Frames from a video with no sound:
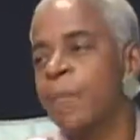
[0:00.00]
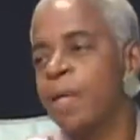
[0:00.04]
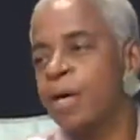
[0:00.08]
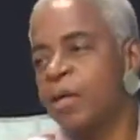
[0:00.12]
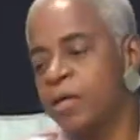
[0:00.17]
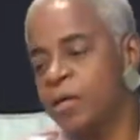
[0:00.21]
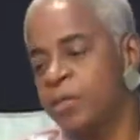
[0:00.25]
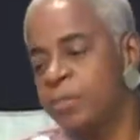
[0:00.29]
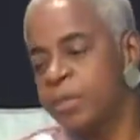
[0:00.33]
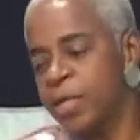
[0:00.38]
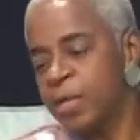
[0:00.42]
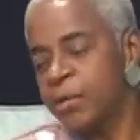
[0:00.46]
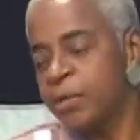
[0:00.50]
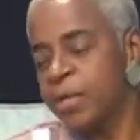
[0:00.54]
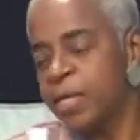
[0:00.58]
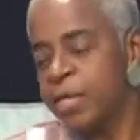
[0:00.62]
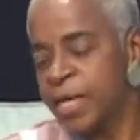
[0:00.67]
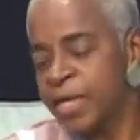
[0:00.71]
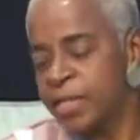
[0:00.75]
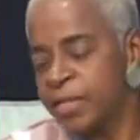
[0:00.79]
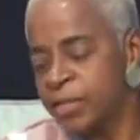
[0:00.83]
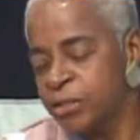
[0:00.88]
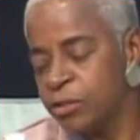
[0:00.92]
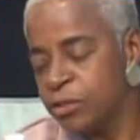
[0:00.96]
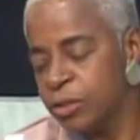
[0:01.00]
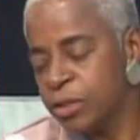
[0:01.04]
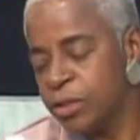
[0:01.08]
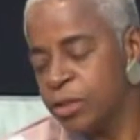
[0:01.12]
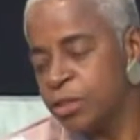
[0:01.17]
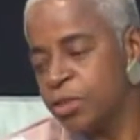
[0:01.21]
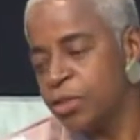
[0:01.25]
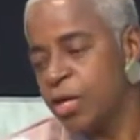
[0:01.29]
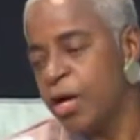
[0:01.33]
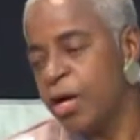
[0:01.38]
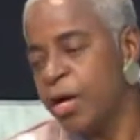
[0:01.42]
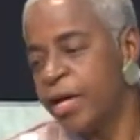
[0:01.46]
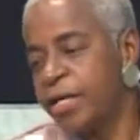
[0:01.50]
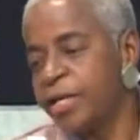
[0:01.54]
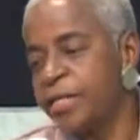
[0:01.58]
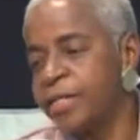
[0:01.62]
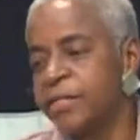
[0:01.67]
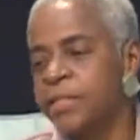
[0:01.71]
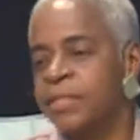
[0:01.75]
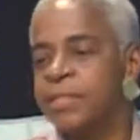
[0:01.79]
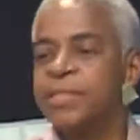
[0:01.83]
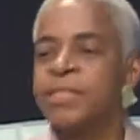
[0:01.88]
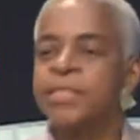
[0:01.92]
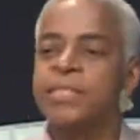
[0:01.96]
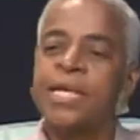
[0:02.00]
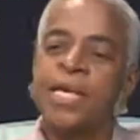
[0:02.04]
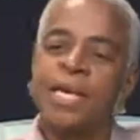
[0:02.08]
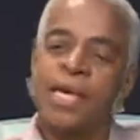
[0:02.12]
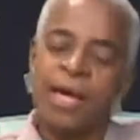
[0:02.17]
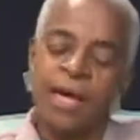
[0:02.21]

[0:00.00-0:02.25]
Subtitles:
herbs that will get into the joints,